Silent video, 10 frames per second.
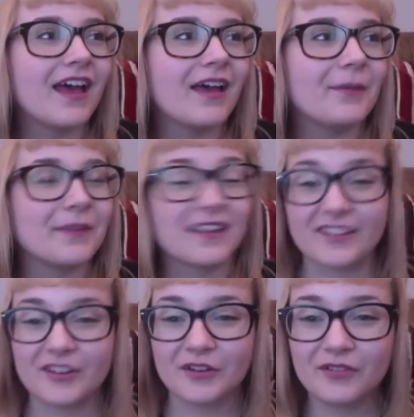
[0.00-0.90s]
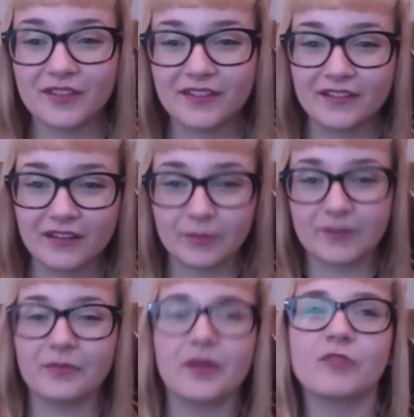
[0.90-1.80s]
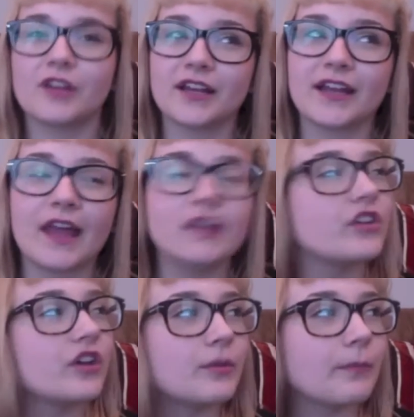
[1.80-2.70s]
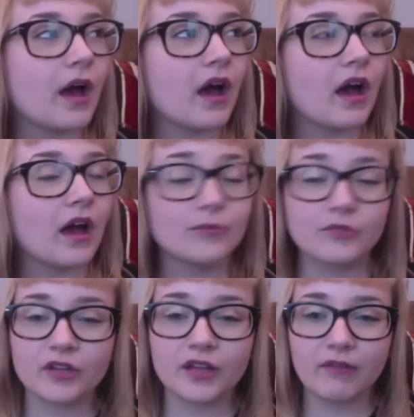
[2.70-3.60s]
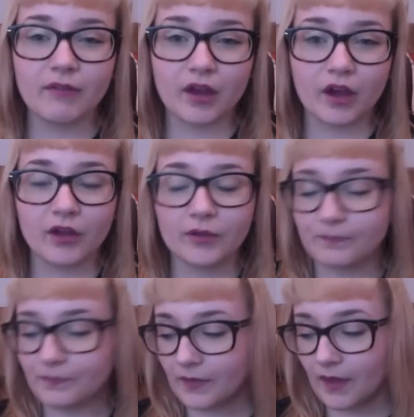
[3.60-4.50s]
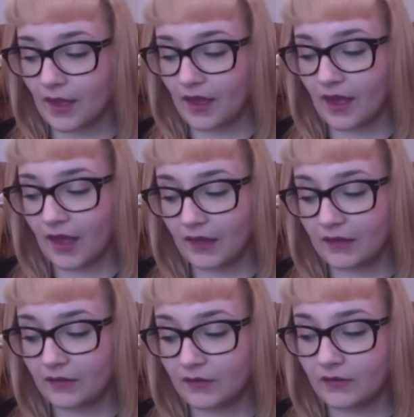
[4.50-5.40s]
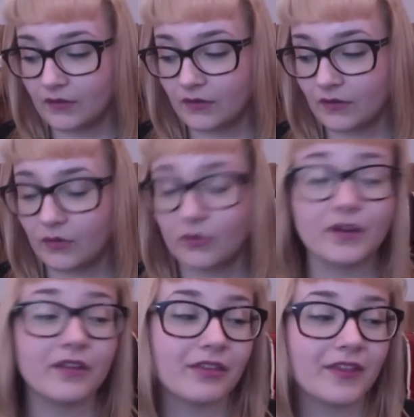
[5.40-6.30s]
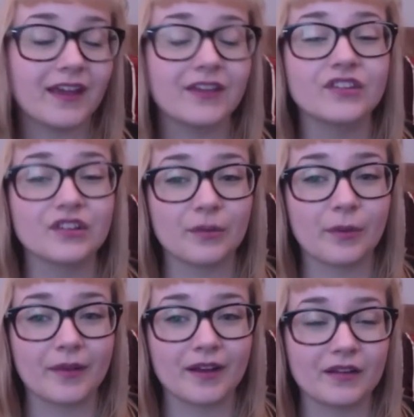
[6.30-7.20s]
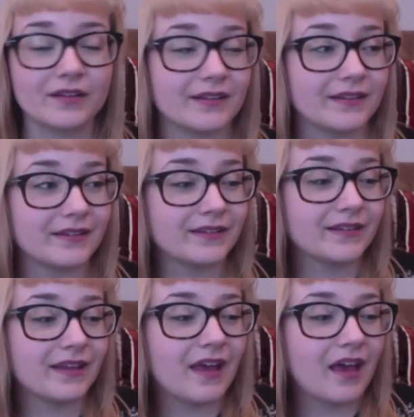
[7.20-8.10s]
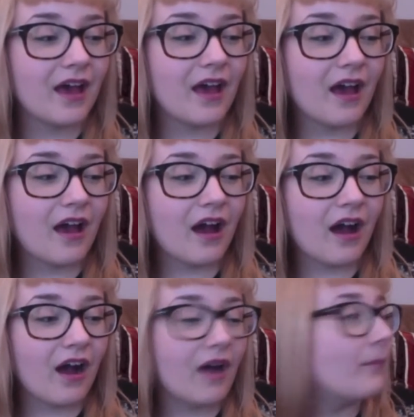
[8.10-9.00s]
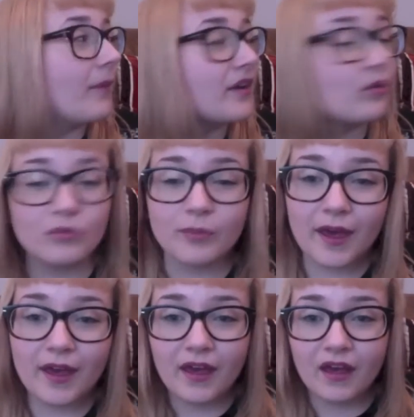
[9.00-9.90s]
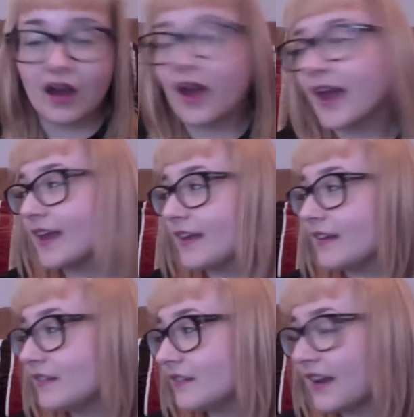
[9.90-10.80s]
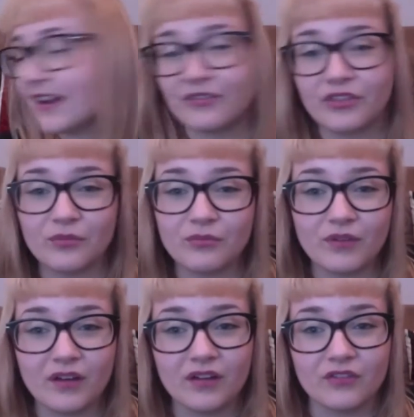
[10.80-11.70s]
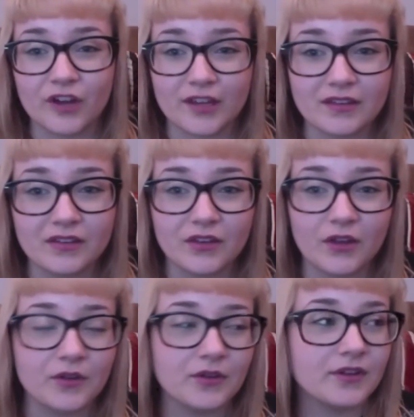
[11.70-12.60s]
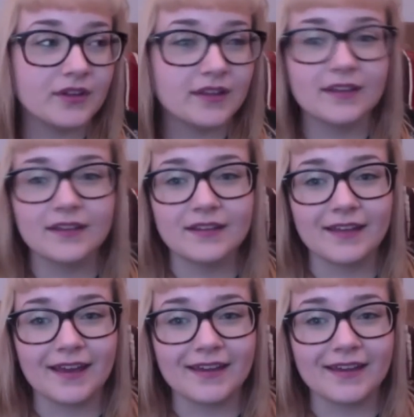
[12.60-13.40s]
Because I don't know if this is going to be something I'm really going to get into, but I'm just going to give it a go. And another thing, sorry about my glasses. My normal pair, I left them at a friend's, so yeah.